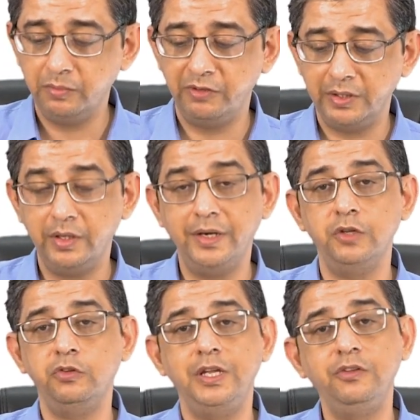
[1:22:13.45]
whether it
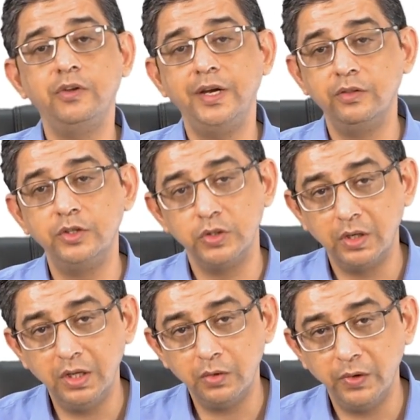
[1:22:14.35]
is inside the
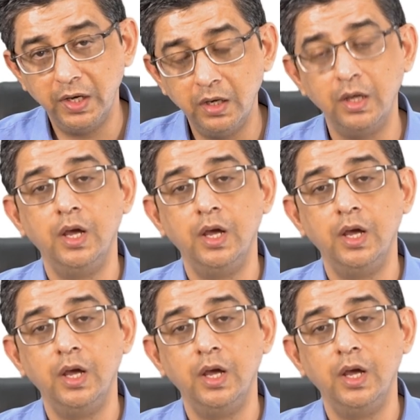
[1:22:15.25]
jugular vein.